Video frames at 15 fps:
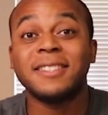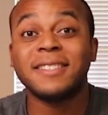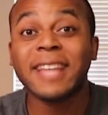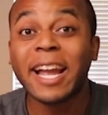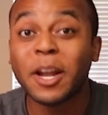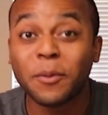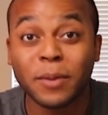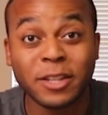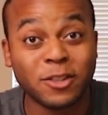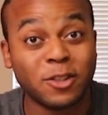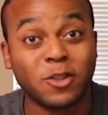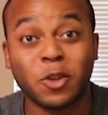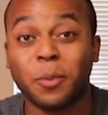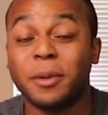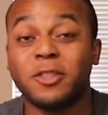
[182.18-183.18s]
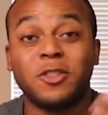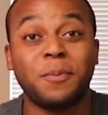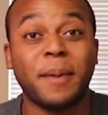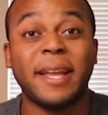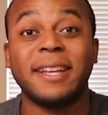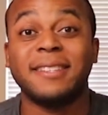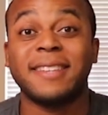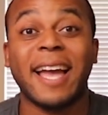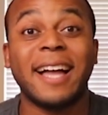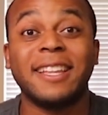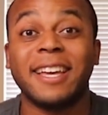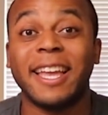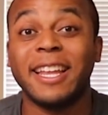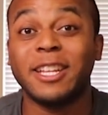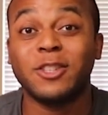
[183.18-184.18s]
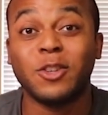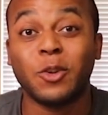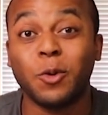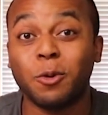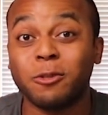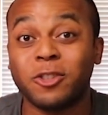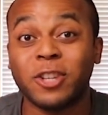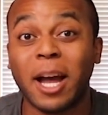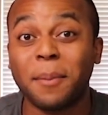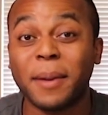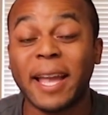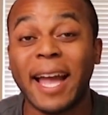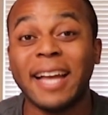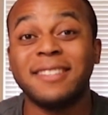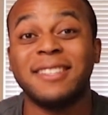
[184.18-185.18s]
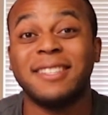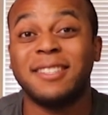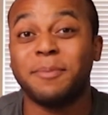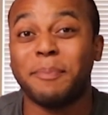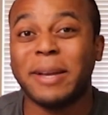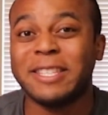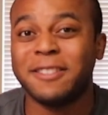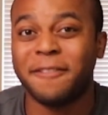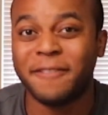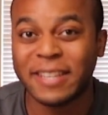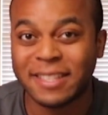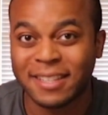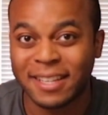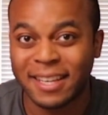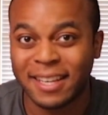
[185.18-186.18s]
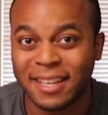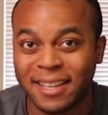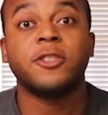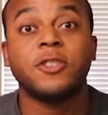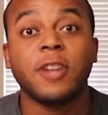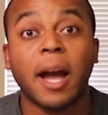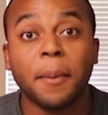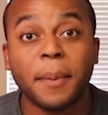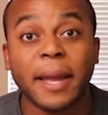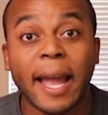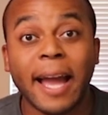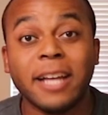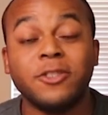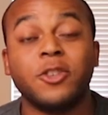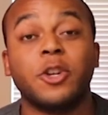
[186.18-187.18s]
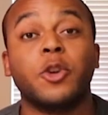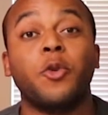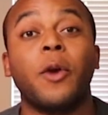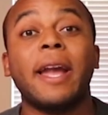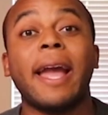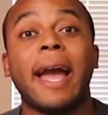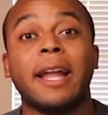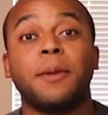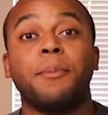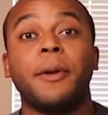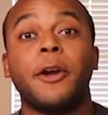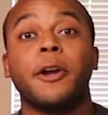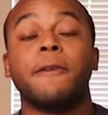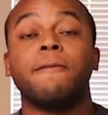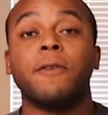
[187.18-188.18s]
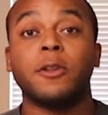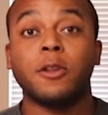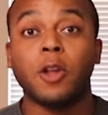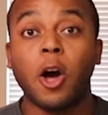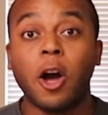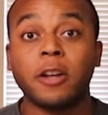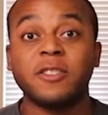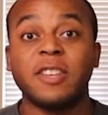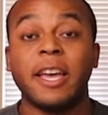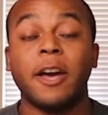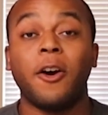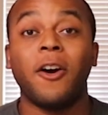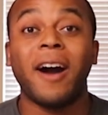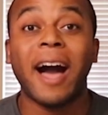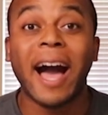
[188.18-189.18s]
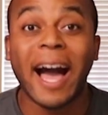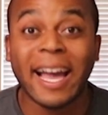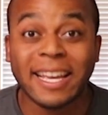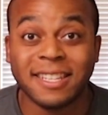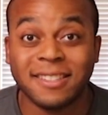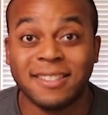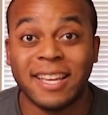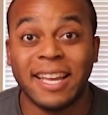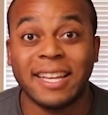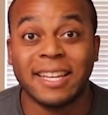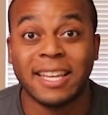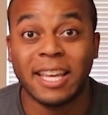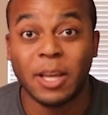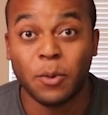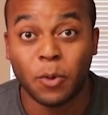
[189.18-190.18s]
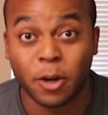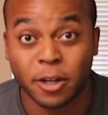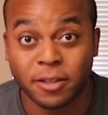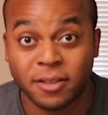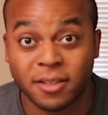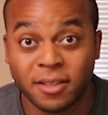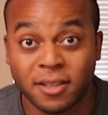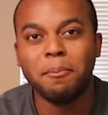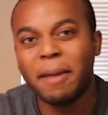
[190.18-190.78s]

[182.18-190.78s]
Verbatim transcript: The second reason so much spend is allocated to Google Shopping ads is specificity. Shopping ads are great at appearing for long tail, high intent keywords.